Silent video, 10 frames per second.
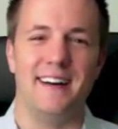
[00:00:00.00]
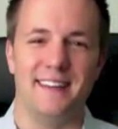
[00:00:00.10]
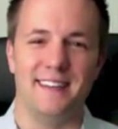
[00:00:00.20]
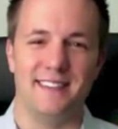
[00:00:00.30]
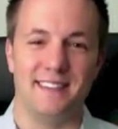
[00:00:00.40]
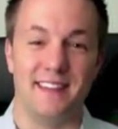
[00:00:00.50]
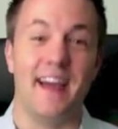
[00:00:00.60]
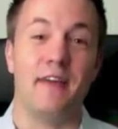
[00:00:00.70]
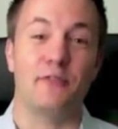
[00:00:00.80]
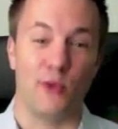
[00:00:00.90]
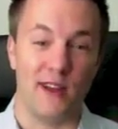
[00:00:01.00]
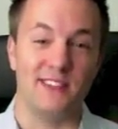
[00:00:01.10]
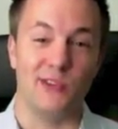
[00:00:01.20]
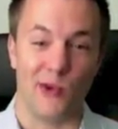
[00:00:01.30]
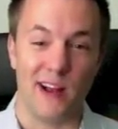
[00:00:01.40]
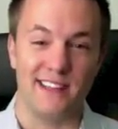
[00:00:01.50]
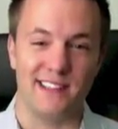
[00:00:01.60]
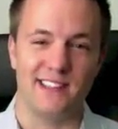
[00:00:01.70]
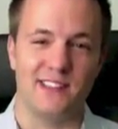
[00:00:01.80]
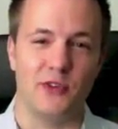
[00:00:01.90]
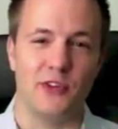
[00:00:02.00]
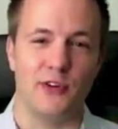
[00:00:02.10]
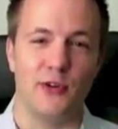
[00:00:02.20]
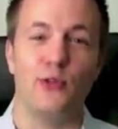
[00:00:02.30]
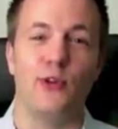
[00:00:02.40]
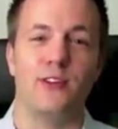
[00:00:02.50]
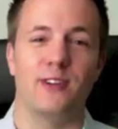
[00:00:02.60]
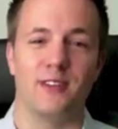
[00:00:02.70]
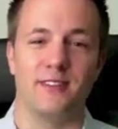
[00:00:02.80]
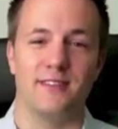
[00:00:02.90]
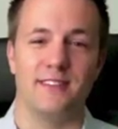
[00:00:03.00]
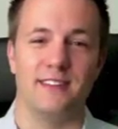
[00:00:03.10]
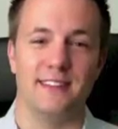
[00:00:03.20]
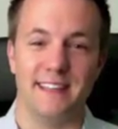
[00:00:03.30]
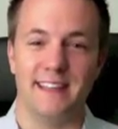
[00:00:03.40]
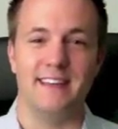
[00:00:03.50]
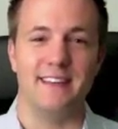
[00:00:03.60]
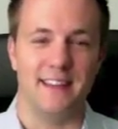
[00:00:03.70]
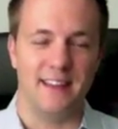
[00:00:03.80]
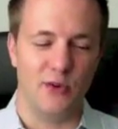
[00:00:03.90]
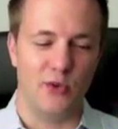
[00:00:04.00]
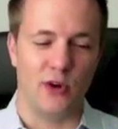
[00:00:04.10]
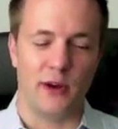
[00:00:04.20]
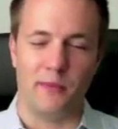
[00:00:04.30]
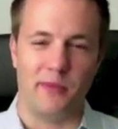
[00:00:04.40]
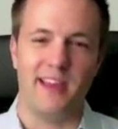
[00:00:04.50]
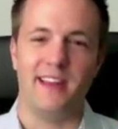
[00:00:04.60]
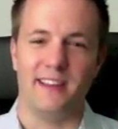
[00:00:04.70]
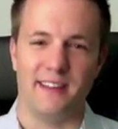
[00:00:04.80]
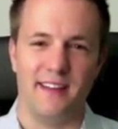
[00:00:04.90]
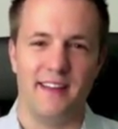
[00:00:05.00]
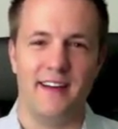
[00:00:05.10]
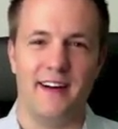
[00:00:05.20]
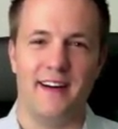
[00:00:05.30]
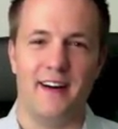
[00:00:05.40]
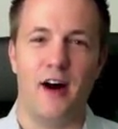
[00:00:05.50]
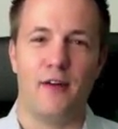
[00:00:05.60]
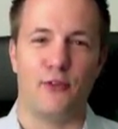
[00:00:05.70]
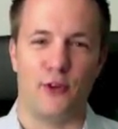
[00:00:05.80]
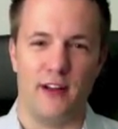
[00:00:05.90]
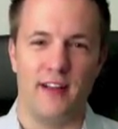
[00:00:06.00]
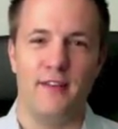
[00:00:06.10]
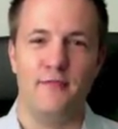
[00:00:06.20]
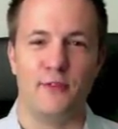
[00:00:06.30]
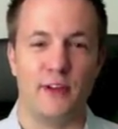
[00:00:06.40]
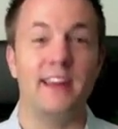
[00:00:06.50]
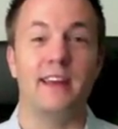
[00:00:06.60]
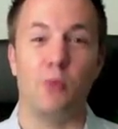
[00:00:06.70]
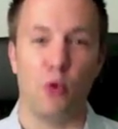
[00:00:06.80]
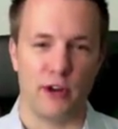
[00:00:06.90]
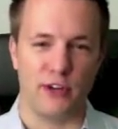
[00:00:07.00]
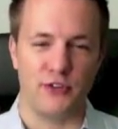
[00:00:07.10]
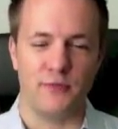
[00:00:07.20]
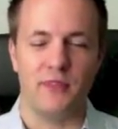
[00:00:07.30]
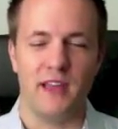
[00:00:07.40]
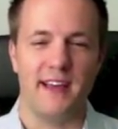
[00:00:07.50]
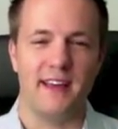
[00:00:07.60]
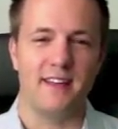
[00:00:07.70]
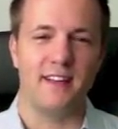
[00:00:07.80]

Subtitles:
is they have to raise the rates so they're no longer the leading or competing offer for getting a mortgage. And